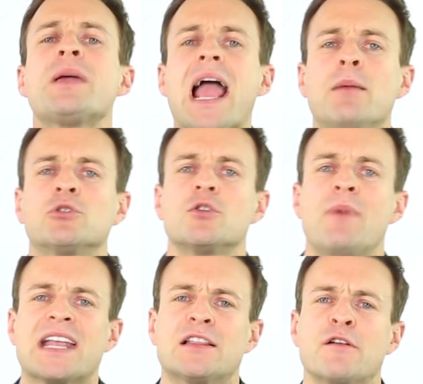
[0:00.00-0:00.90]
be able to
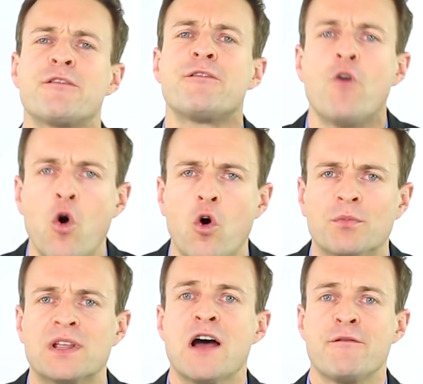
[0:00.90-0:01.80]
make an
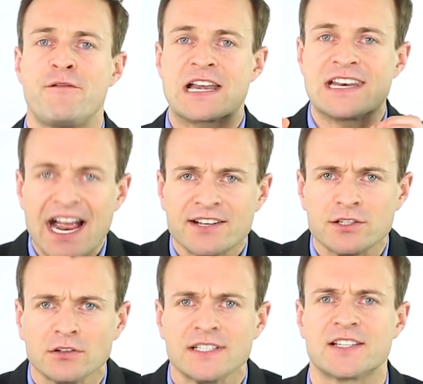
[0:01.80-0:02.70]
informed
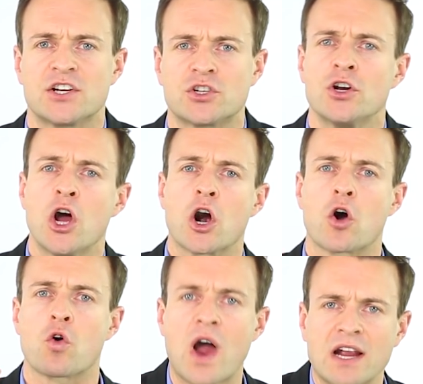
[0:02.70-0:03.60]
financial decision
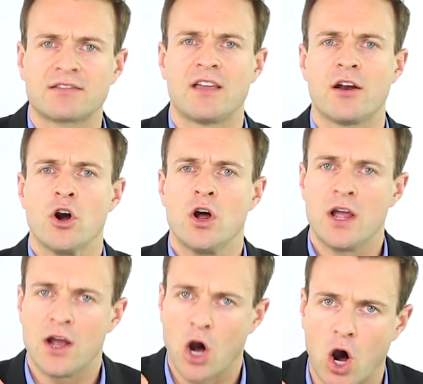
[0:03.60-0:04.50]
right there
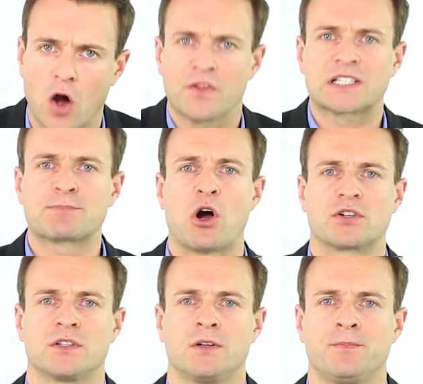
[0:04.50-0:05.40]
on the
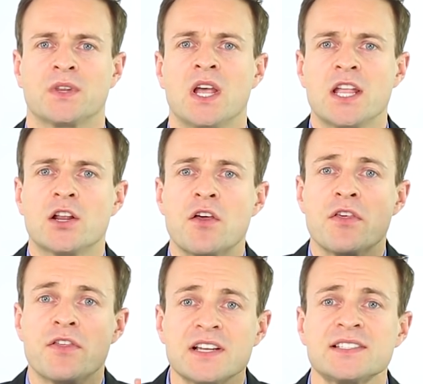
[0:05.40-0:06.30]
spot.
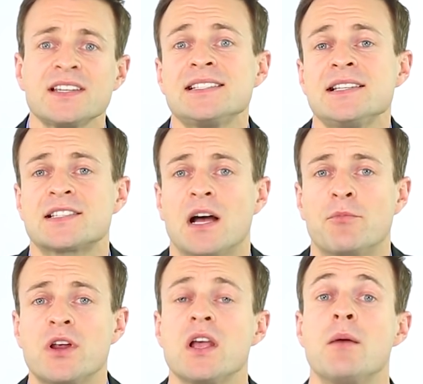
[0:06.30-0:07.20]
This is in
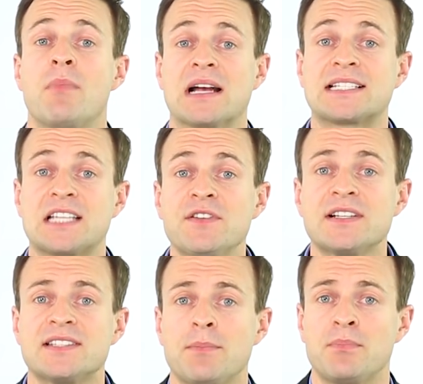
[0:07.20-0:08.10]
summary my
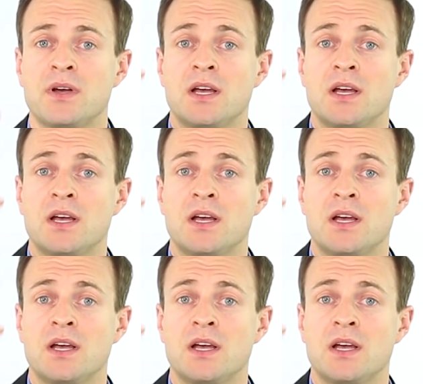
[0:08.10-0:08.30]
7-step